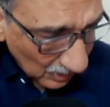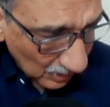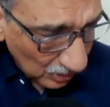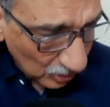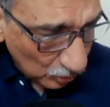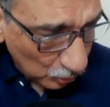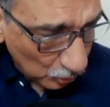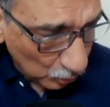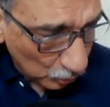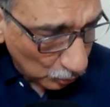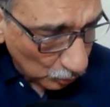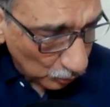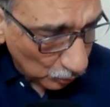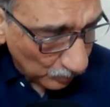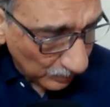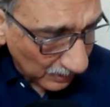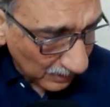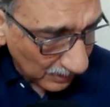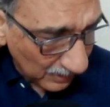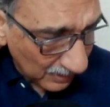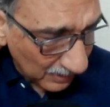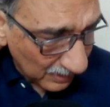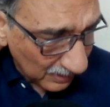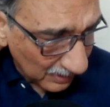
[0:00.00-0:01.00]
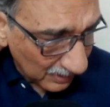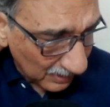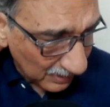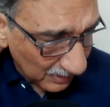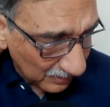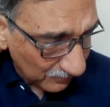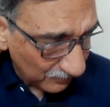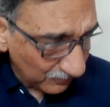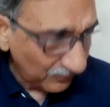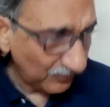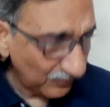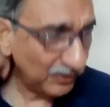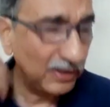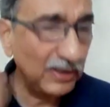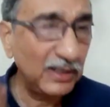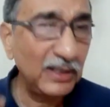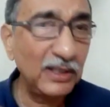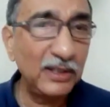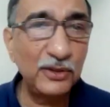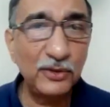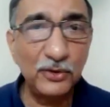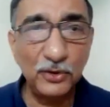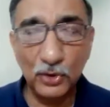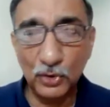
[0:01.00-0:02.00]
you may
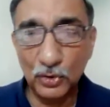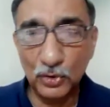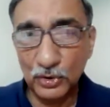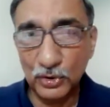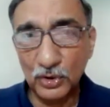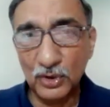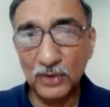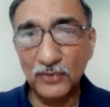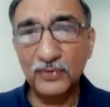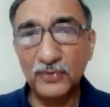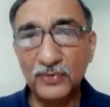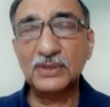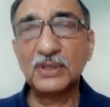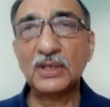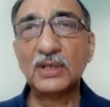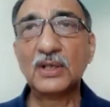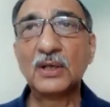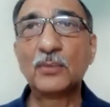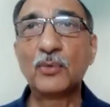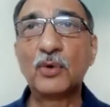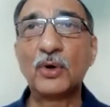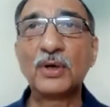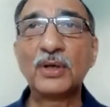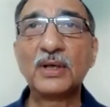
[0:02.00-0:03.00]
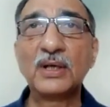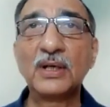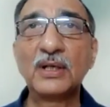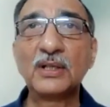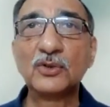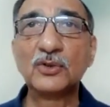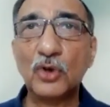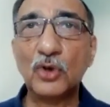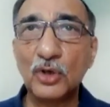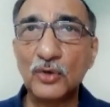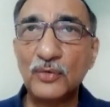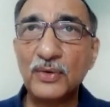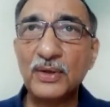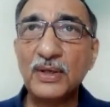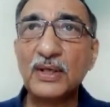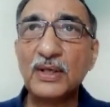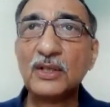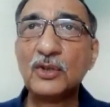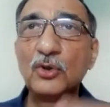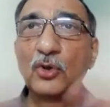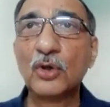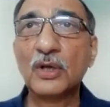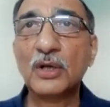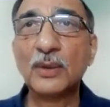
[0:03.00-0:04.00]
feel, your physical body
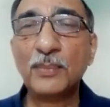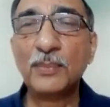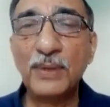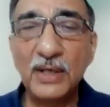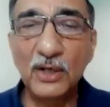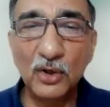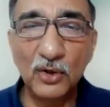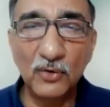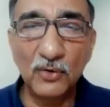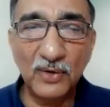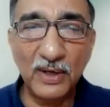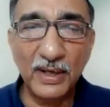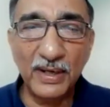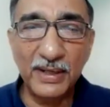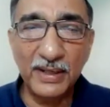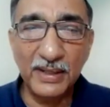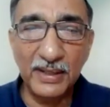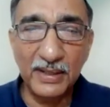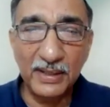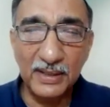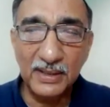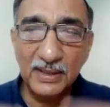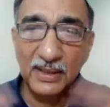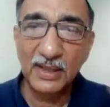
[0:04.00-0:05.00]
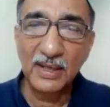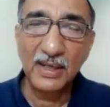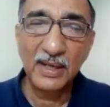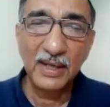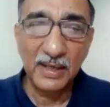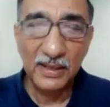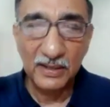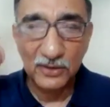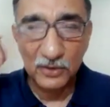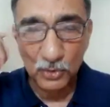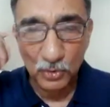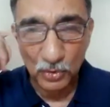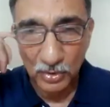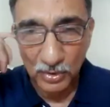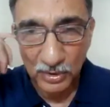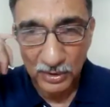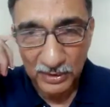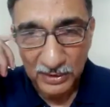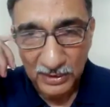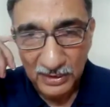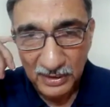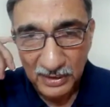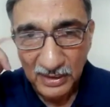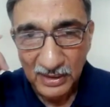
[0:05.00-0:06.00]
dissolving, you are a being of light, and so
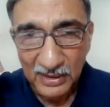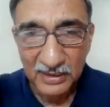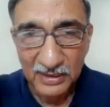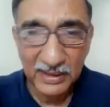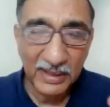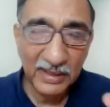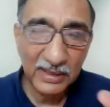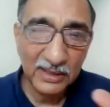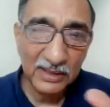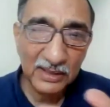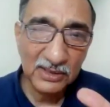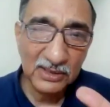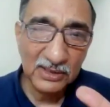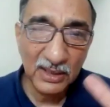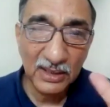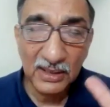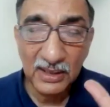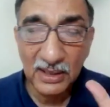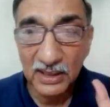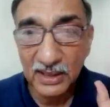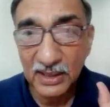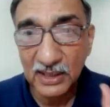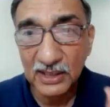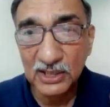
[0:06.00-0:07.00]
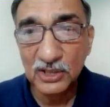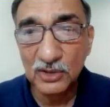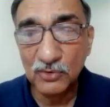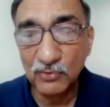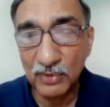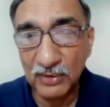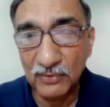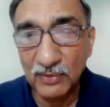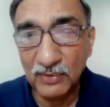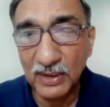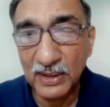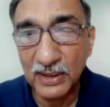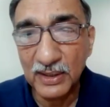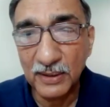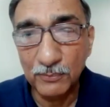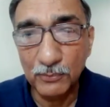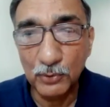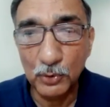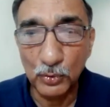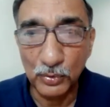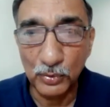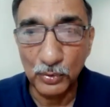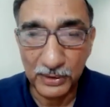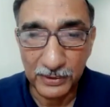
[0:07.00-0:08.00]
on. That is the nearest one will come
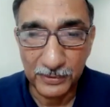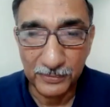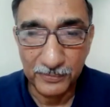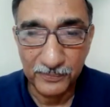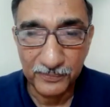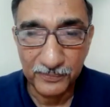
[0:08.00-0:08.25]
to it.